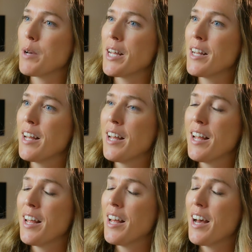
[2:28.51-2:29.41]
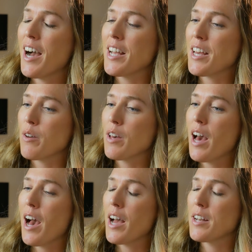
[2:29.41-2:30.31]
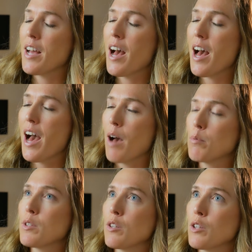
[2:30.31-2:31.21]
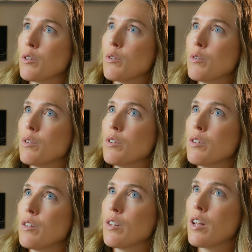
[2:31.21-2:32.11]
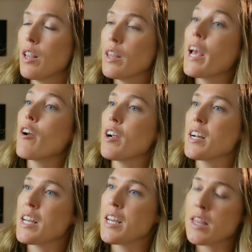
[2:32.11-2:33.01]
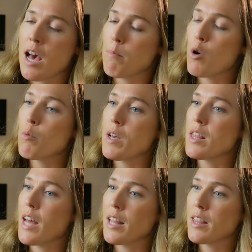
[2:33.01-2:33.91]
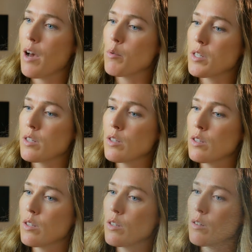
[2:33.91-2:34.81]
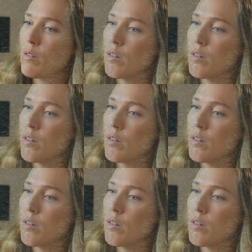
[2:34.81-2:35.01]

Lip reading: But I had absolute clarity in that moment that that was